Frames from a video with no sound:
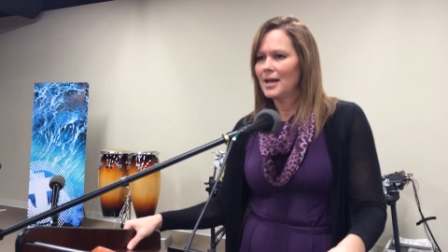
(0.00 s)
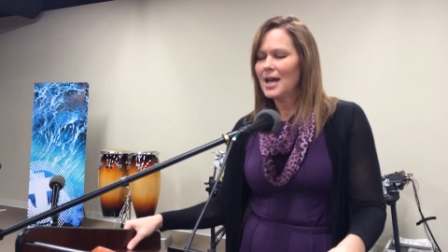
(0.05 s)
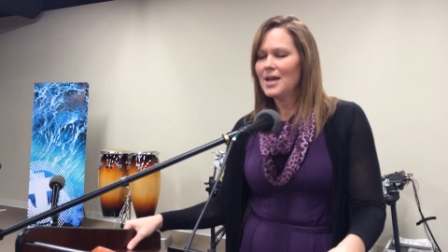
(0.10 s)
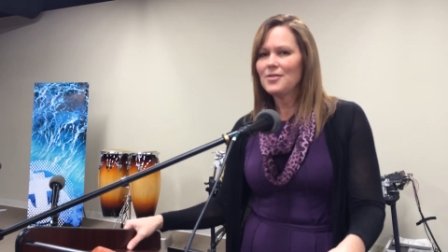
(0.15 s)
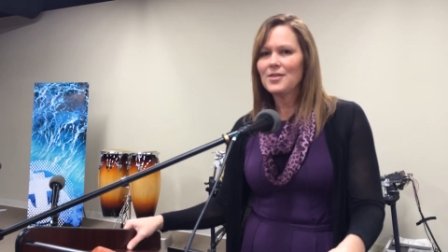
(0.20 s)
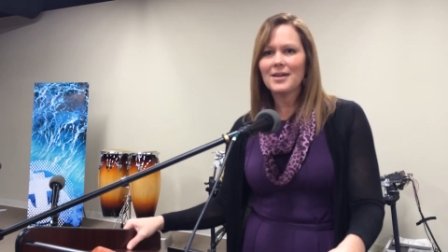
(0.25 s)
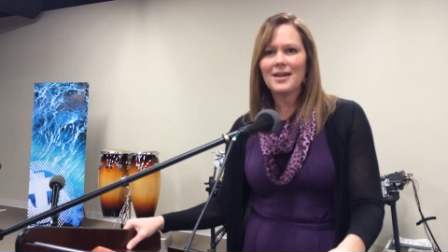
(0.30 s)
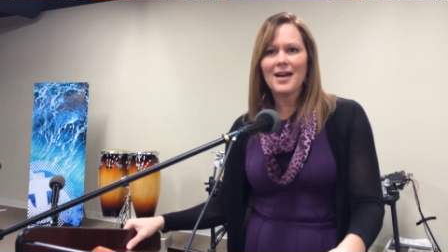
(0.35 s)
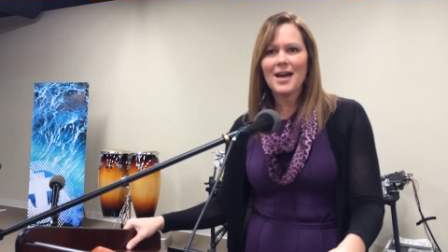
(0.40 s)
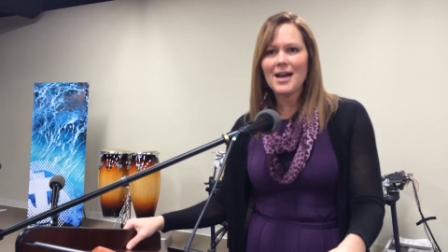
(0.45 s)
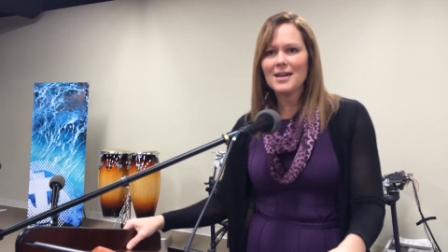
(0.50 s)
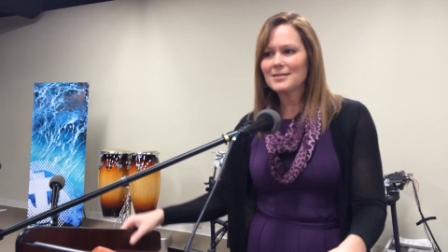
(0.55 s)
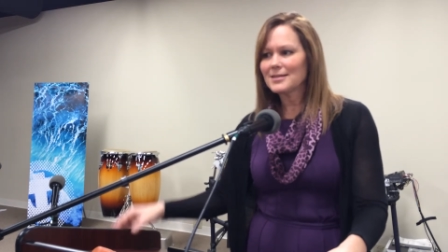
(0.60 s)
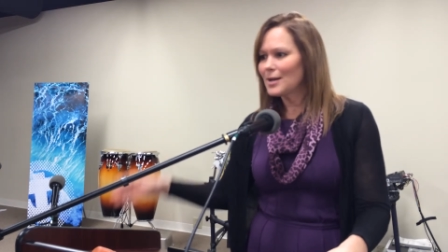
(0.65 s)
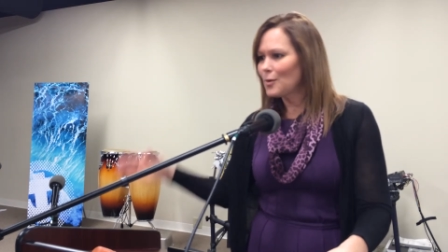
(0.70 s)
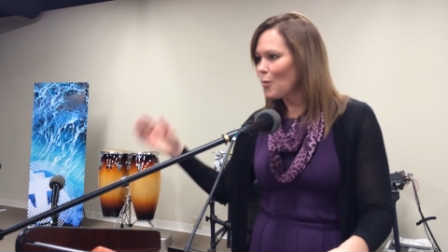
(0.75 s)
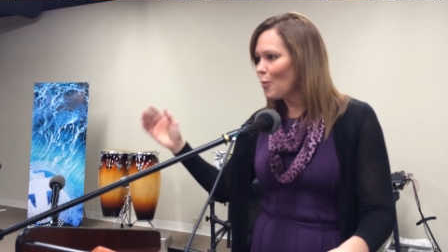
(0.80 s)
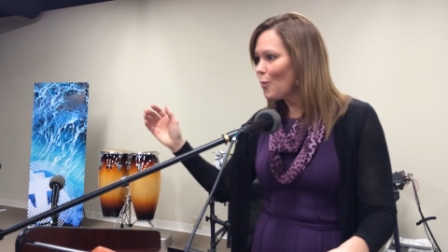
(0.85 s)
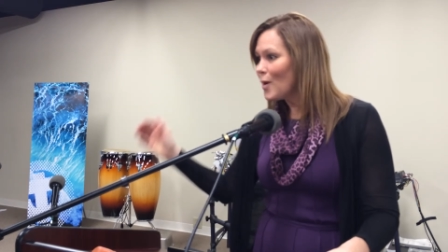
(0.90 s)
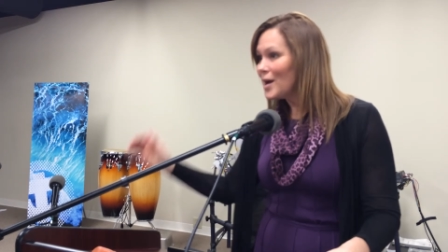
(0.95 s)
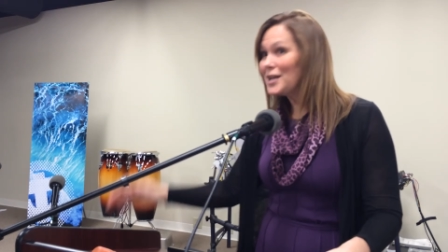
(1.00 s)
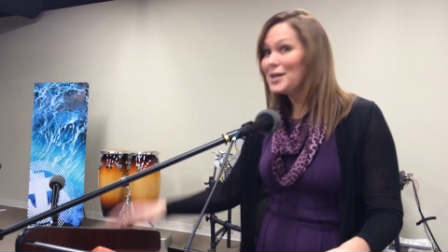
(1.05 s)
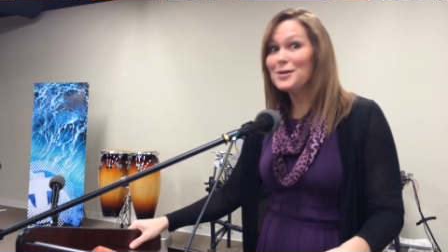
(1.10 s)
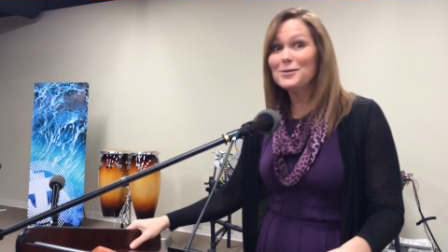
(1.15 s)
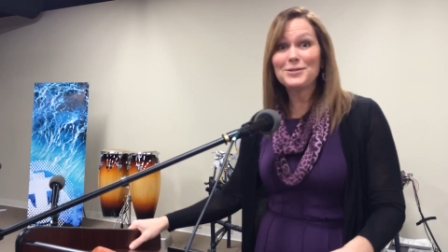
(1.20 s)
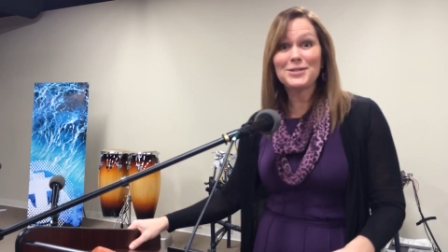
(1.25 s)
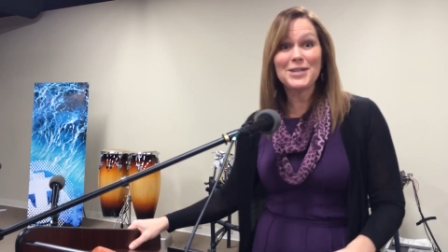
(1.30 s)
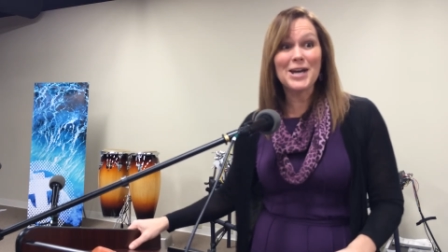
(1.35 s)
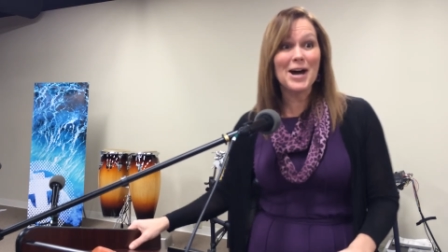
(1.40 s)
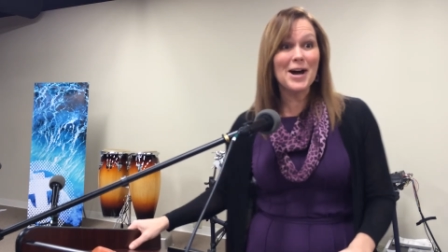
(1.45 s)
and the guy's like, What are
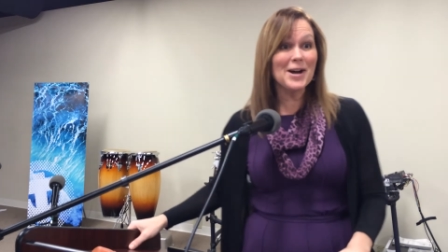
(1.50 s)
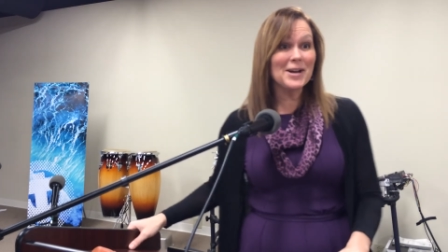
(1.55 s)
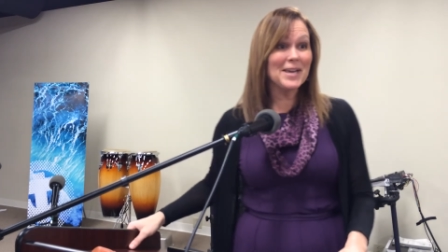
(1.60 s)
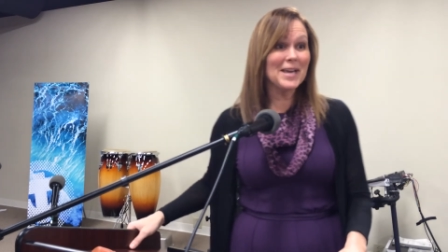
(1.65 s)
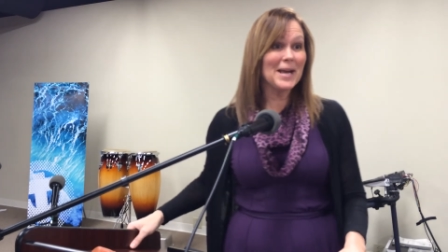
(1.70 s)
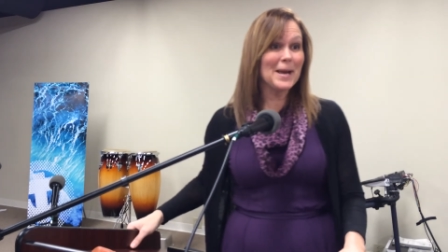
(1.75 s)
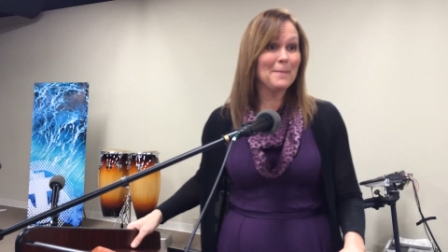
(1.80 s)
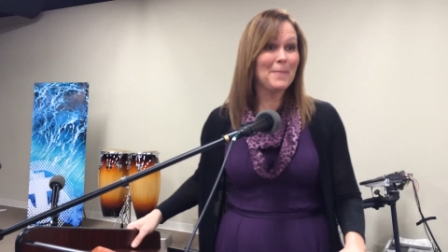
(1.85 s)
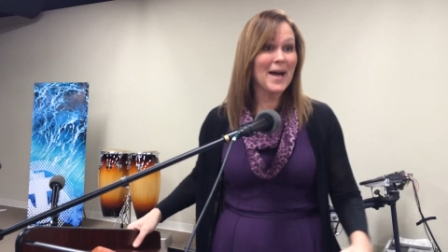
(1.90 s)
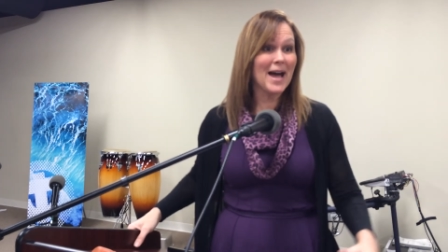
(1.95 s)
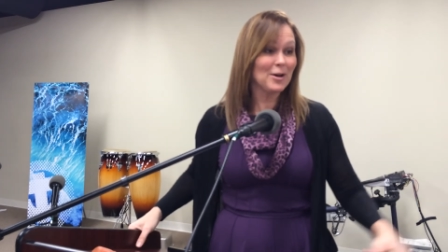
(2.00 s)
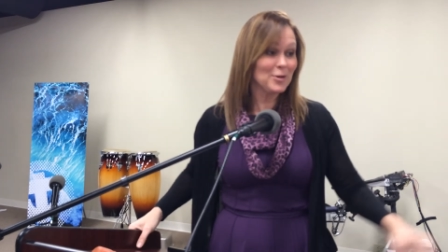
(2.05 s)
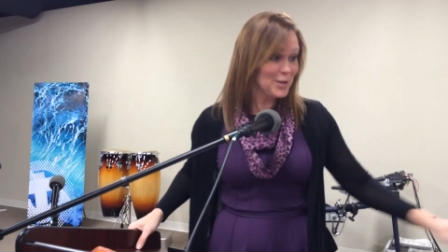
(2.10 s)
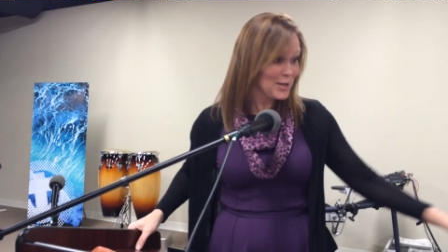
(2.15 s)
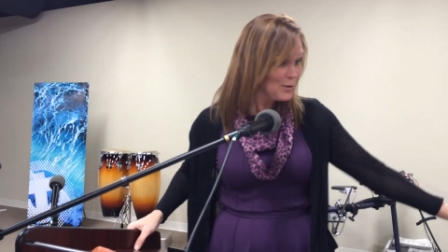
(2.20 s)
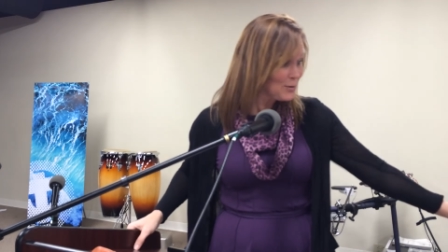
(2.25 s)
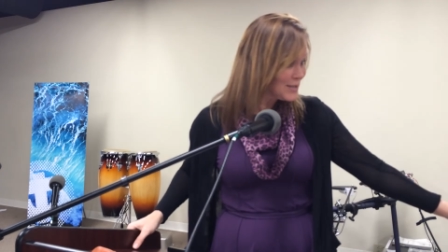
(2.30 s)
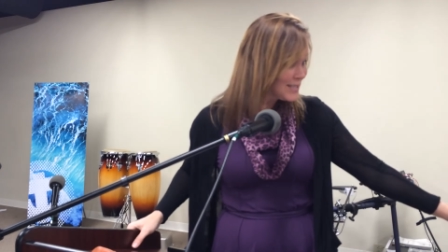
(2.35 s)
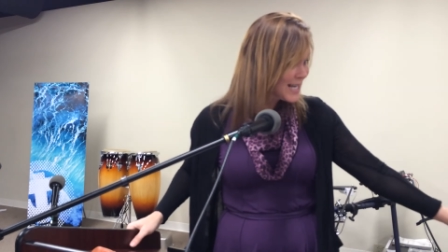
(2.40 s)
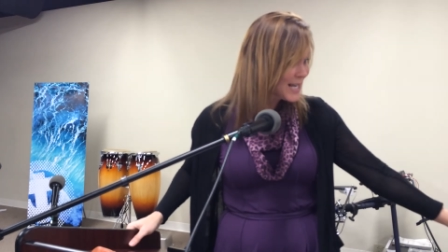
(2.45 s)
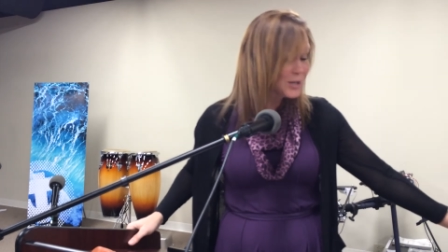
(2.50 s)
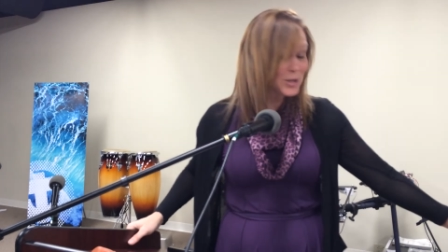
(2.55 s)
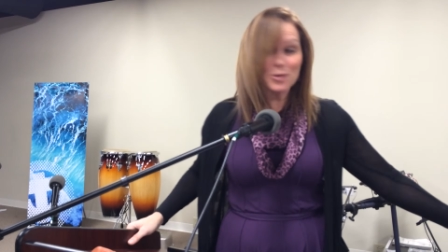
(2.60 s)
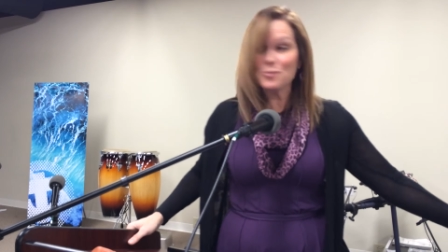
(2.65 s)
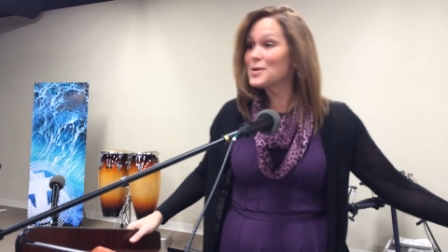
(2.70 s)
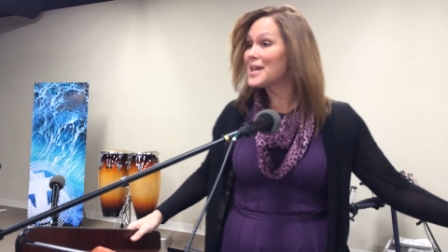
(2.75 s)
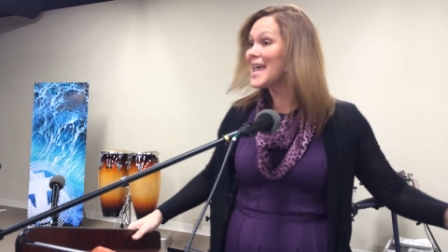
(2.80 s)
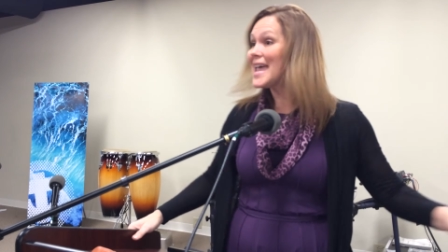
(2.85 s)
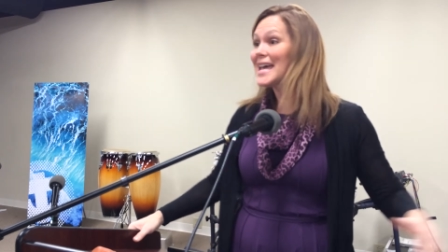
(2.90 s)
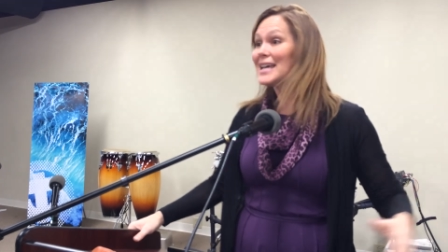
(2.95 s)
you talking about? You said
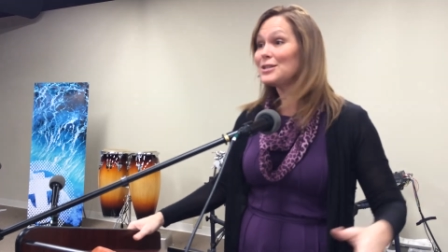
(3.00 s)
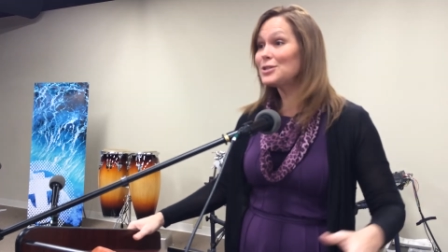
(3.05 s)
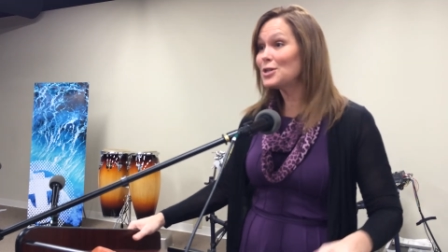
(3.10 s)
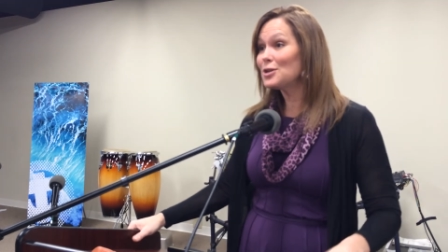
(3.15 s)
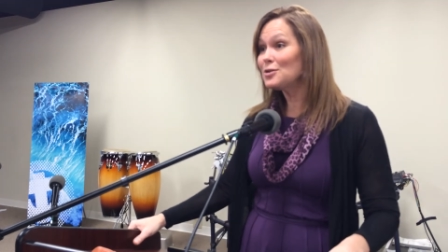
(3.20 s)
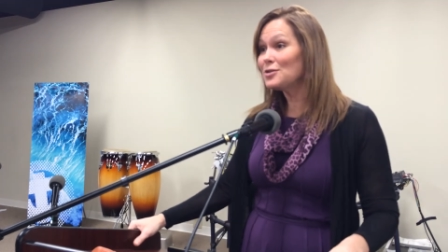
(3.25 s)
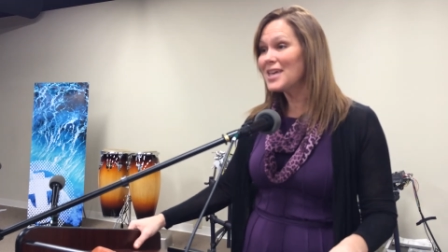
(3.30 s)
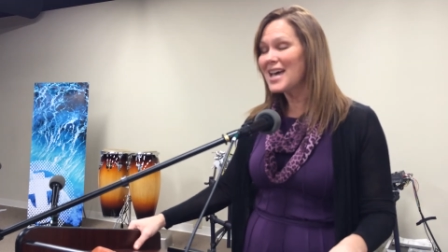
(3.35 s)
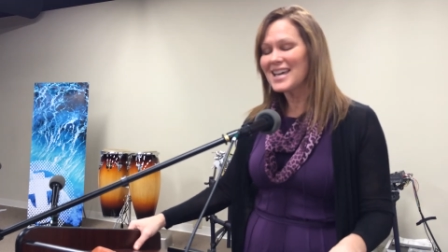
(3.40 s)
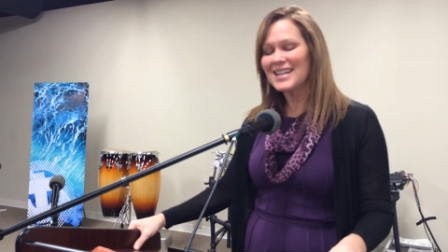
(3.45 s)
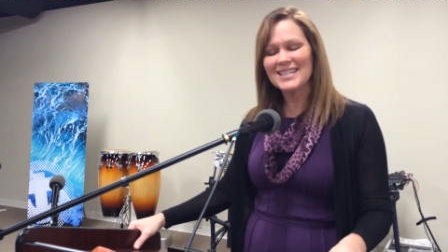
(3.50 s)
you can't do that.